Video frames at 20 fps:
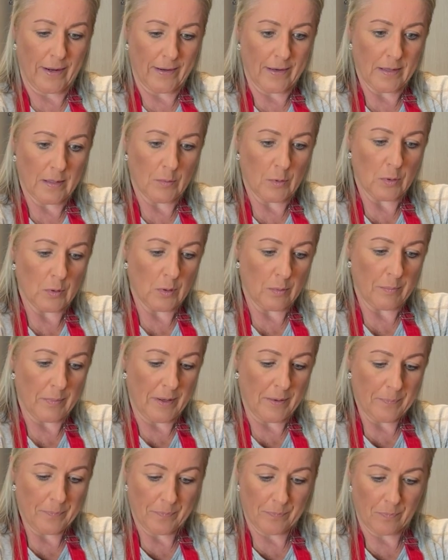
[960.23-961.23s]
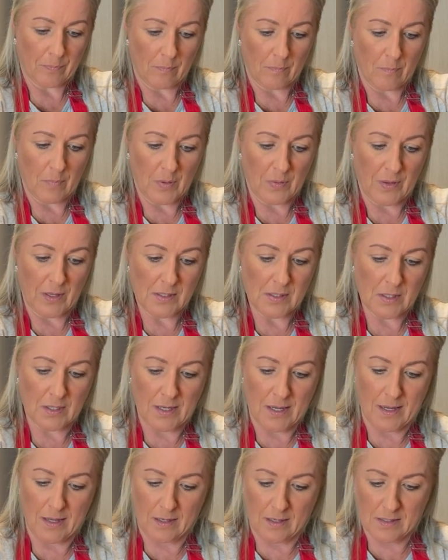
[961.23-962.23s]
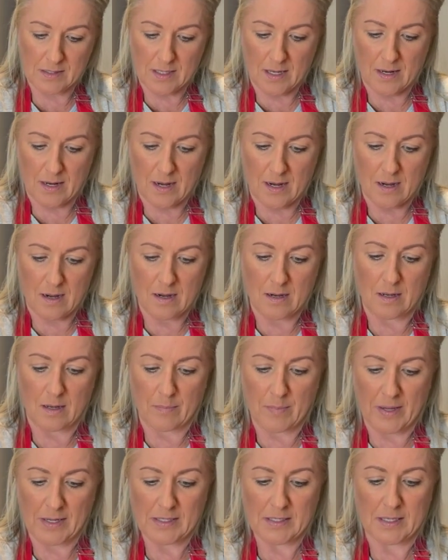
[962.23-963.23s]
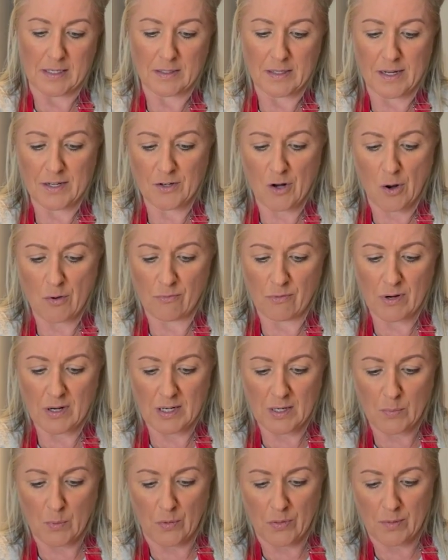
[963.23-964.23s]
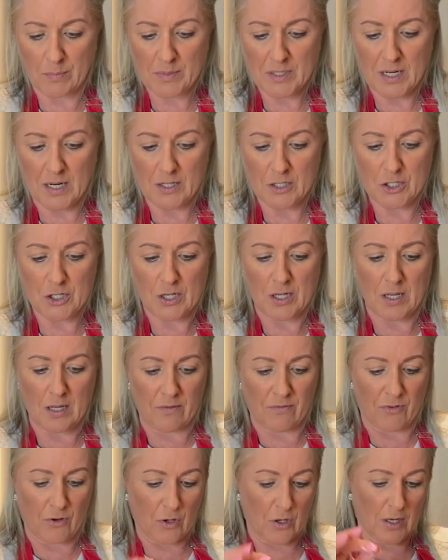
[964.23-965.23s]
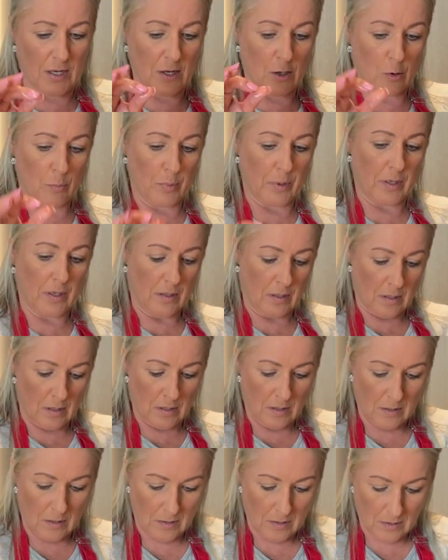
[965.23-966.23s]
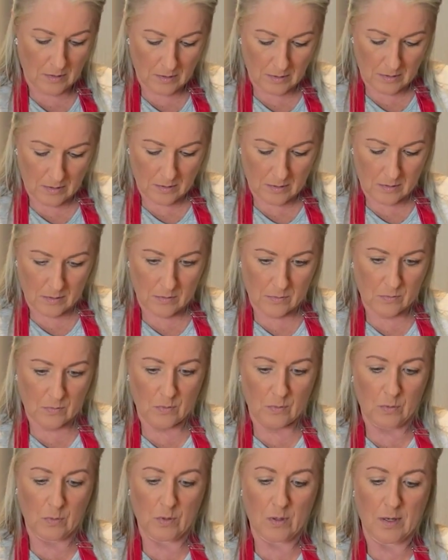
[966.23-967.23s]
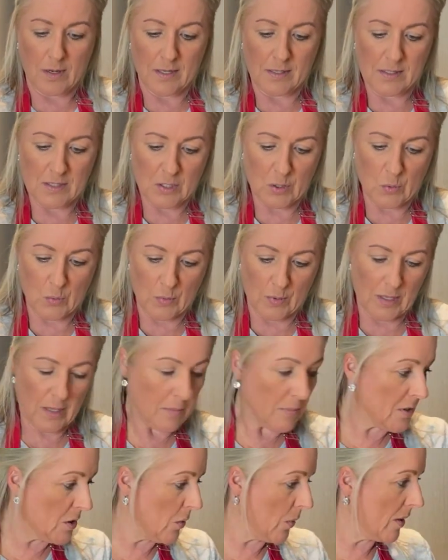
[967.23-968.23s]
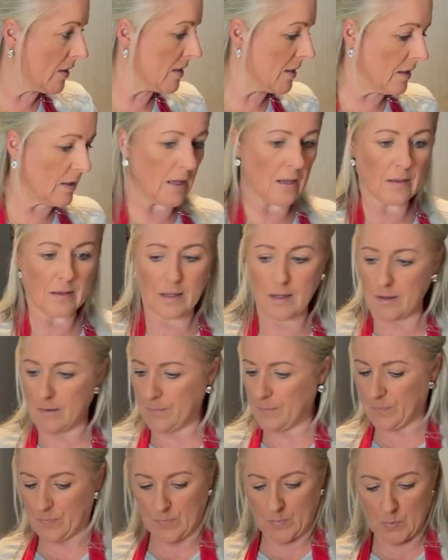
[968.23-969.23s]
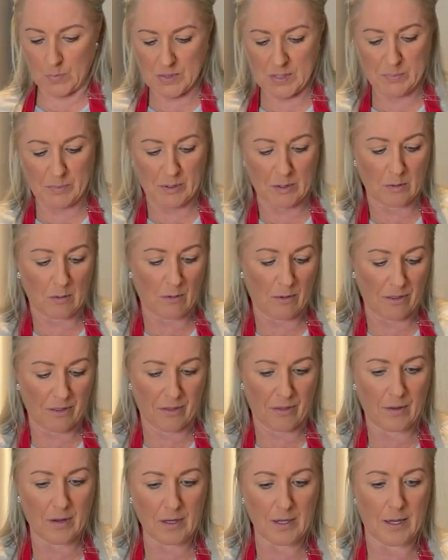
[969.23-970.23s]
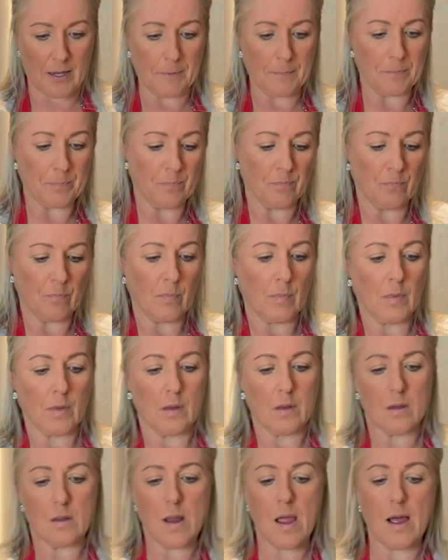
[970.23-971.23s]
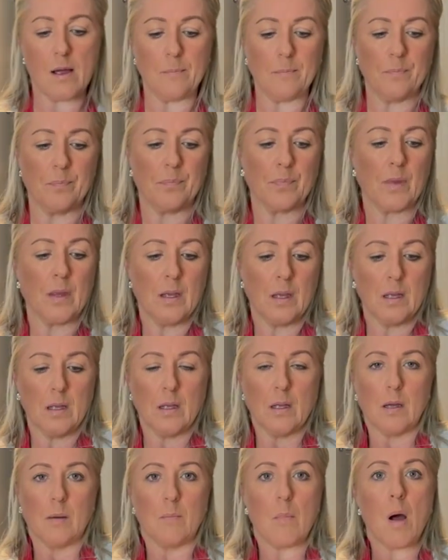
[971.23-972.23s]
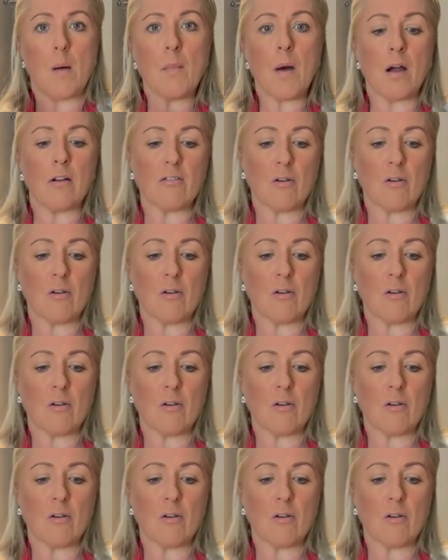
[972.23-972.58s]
that by the time I went to go on air, there was almost none left because people got wind of them and were eating them all on me. But that's okay because they are amazing. Now, you don't really want them touching if you can help it.